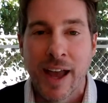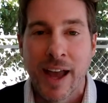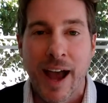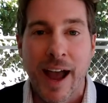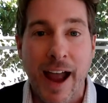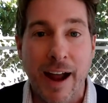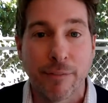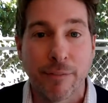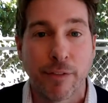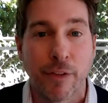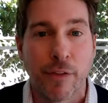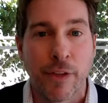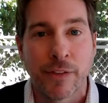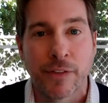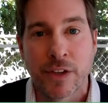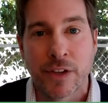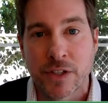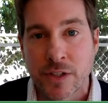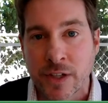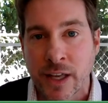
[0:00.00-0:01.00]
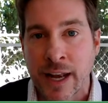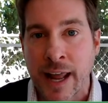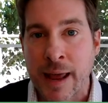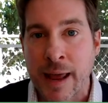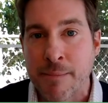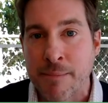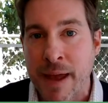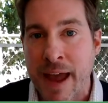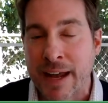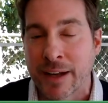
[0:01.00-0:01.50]
I have to think this is going to
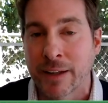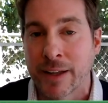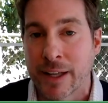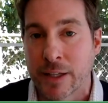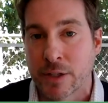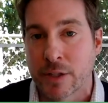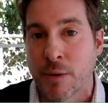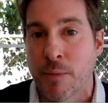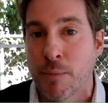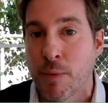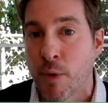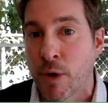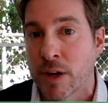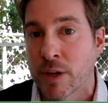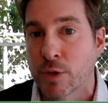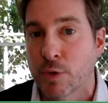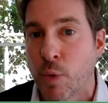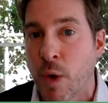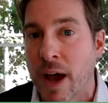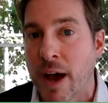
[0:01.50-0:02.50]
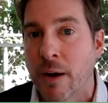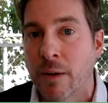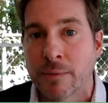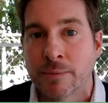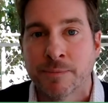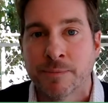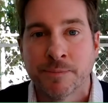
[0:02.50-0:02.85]
end badly at some point as well.